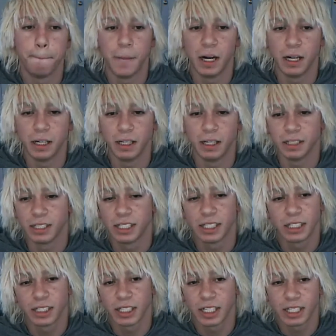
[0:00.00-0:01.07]
But
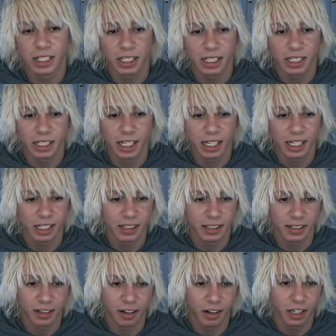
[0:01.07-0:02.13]
yeah, that's it.
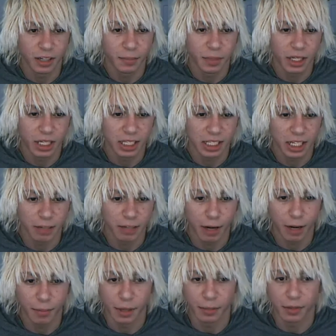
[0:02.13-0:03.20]
That's calling the police like
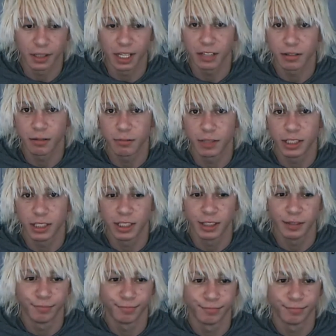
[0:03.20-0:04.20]
white people. That's what we do